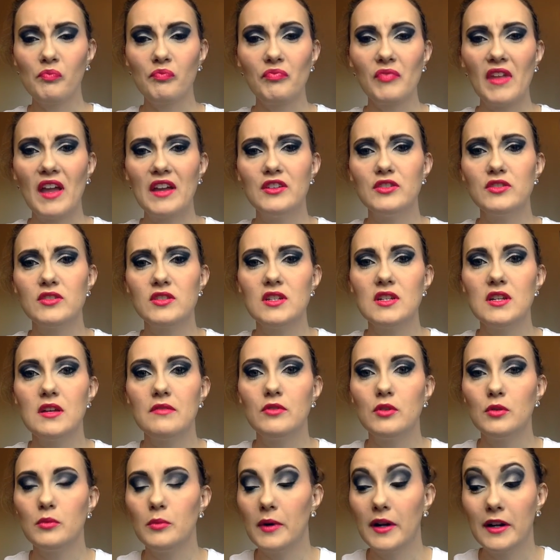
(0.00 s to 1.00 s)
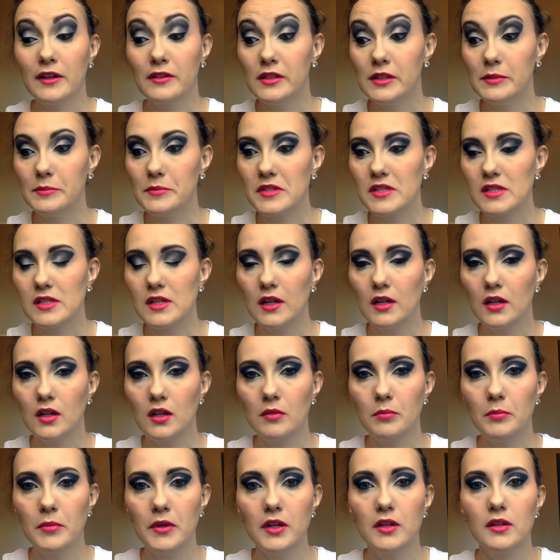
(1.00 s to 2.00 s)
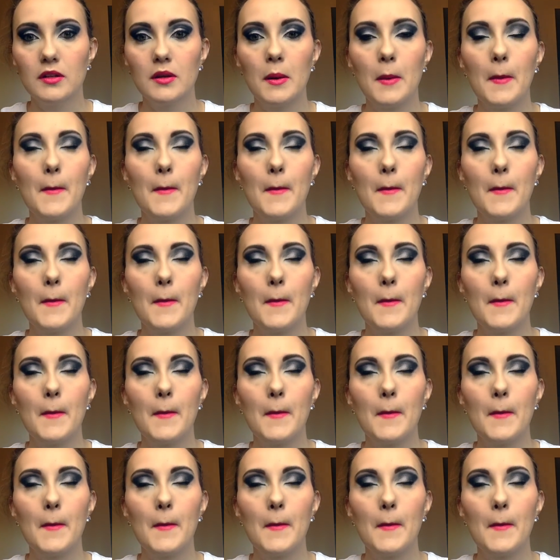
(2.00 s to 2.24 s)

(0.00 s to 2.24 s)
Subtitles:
I used to never wear lipstick, but